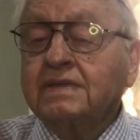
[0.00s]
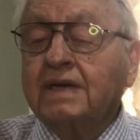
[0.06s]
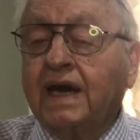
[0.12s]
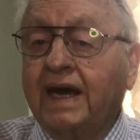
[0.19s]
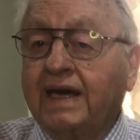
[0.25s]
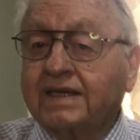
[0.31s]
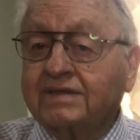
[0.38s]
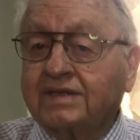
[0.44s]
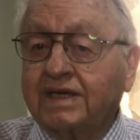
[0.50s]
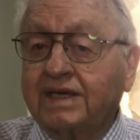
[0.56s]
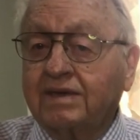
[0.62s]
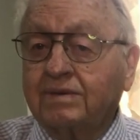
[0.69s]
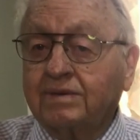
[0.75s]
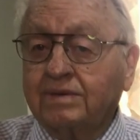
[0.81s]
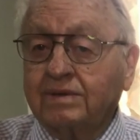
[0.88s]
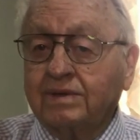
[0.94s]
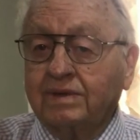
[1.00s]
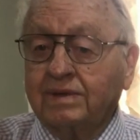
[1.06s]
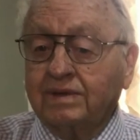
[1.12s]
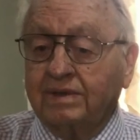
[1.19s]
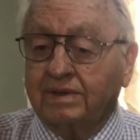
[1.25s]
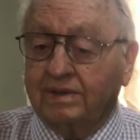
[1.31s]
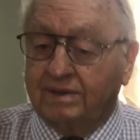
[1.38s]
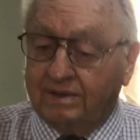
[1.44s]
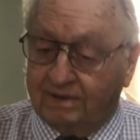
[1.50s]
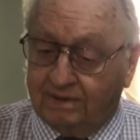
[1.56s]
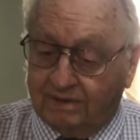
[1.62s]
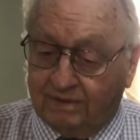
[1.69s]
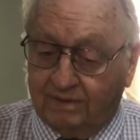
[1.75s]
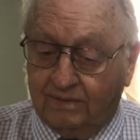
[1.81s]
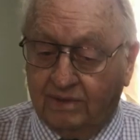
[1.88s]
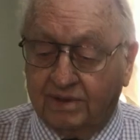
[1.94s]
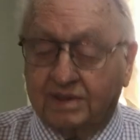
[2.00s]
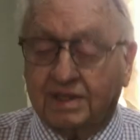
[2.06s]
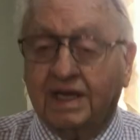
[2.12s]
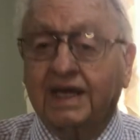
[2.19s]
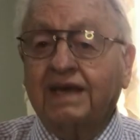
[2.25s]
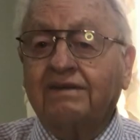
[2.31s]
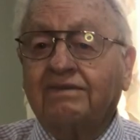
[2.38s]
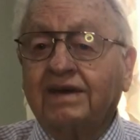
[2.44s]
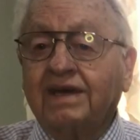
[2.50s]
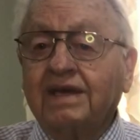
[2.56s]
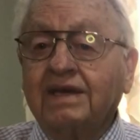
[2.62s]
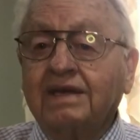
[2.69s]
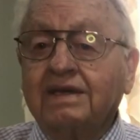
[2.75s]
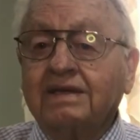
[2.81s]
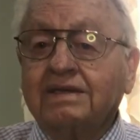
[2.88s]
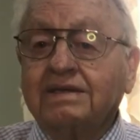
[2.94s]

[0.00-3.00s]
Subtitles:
as he was leaving,